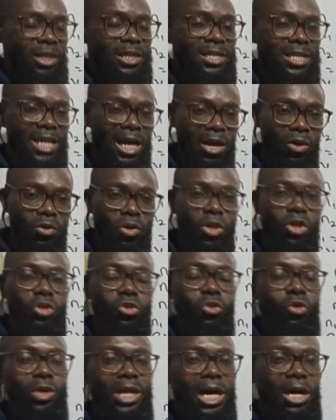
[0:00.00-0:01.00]
Now,
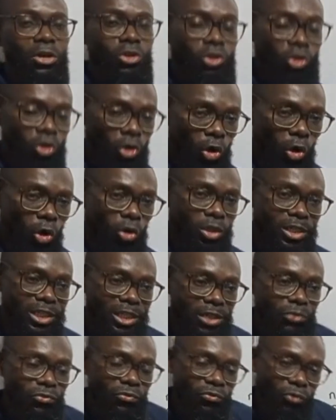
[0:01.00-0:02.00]
to now know
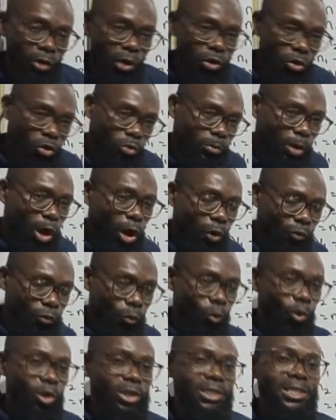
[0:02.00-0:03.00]
the volume of
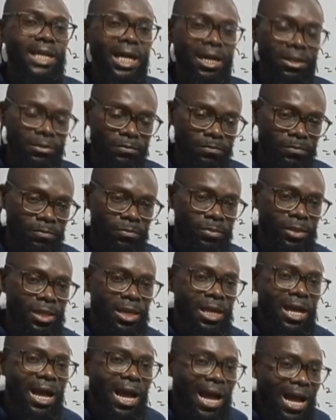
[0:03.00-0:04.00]
water
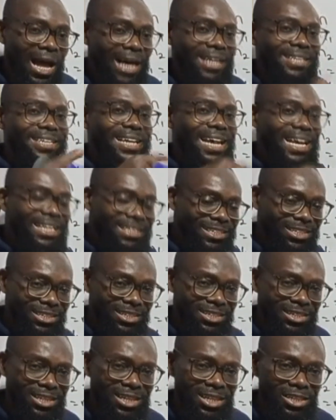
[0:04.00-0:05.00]
added
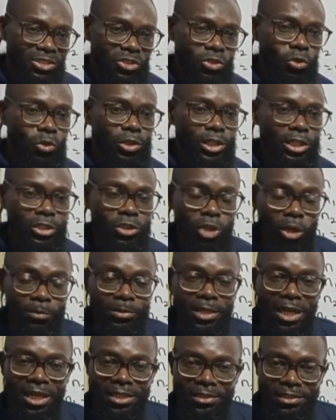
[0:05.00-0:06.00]
to the
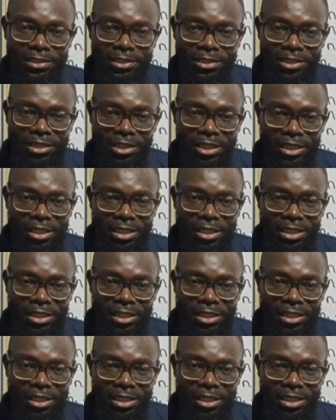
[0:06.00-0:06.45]
substance,